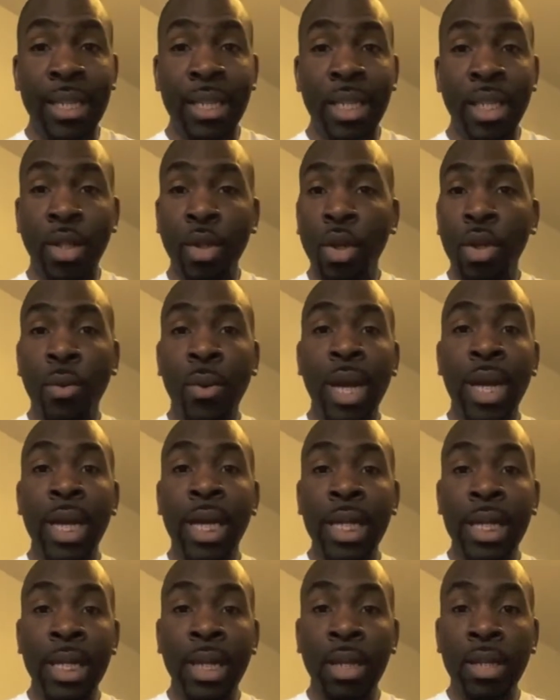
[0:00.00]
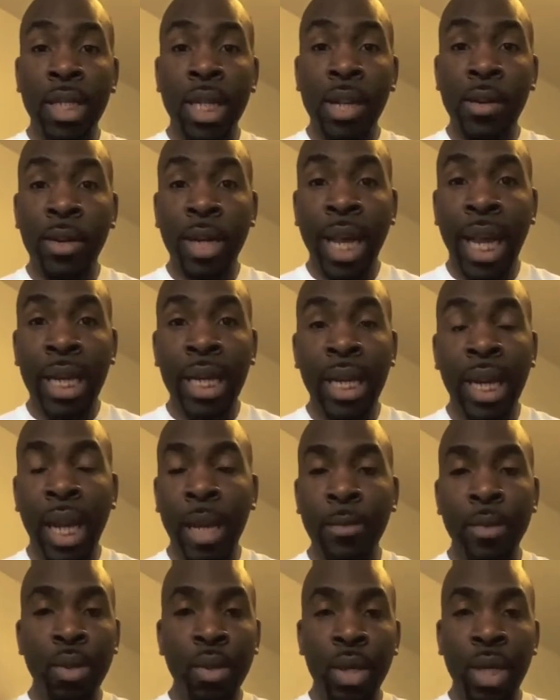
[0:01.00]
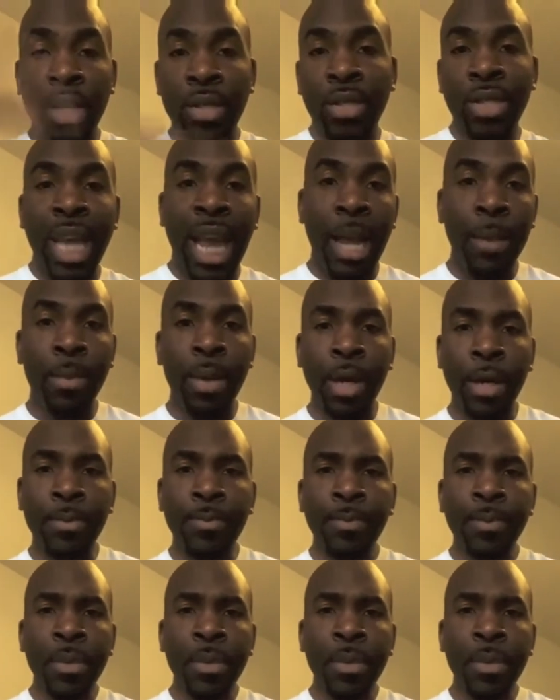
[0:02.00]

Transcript: She's all the way in Ontario, Canada. I'm sure you can Skype her.